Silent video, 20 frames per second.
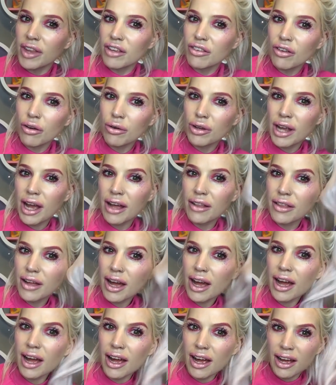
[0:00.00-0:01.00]
So yeah, the
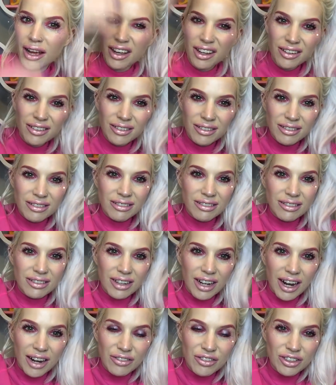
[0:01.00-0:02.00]
hair,
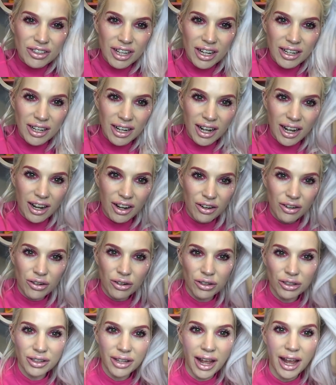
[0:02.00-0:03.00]
oh, I've just had a hat on
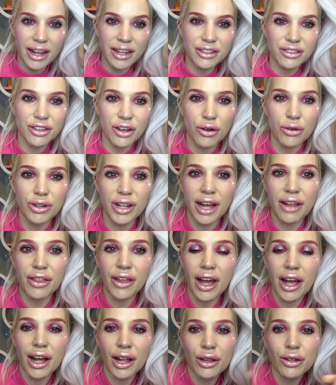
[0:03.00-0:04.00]
all day. So yeah,
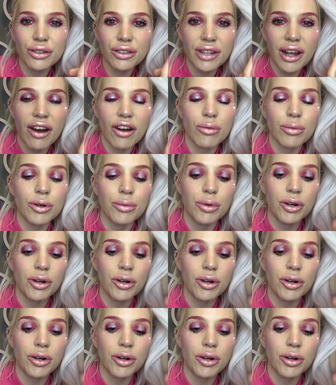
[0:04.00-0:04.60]
the hair looks terrible.